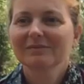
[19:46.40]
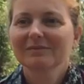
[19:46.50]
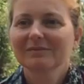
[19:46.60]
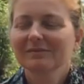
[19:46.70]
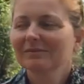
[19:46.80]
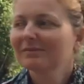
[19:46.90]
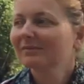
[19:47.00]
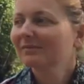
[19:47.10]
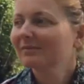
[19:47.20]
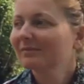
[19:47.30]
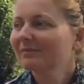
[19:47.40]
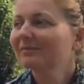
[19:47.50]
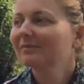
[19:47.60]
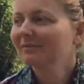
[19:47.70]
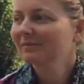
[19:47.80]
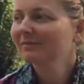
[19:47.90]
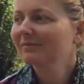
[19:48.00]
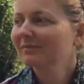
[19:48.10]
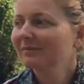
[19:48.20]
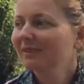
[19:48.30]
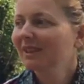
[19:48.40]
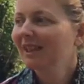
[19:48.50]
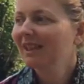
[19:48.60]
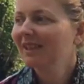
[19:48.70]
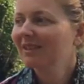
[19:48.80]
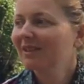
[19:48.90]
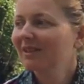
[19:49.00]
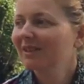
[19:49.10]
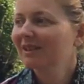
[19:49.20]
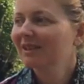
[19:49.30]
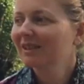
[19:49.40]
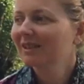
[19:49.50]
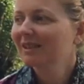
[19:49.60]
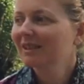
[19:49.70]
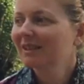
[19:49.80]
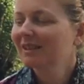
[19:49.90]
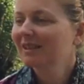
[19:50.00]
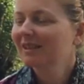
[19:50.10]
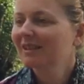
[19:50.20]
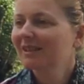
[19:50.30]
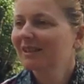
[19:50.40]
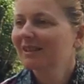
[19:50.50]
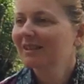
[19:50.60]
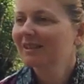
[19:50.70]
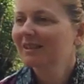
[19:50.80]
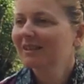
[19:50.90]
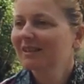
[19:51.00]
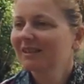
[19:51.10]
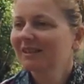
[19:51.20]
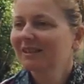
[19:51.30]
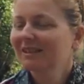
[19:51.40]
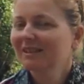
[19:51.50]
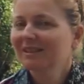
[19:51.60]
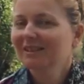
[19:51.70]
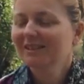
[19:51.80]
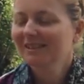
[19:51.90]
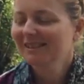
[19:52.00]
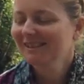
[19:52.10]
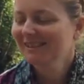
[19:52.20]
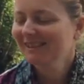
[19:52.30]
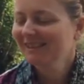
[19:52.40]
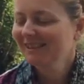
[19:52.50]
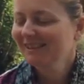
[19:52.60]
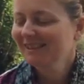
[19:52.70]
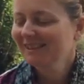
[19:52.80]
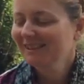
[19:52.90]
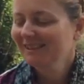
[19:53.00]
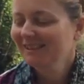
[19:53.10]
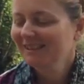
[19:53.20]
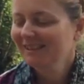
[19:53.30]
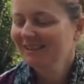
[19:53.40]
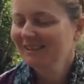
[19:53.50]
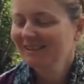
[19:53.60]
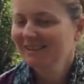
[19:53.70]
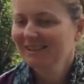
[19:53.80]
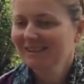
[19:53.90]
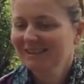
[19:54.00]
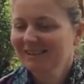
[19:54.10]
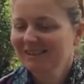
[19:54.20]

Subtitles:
[no speech]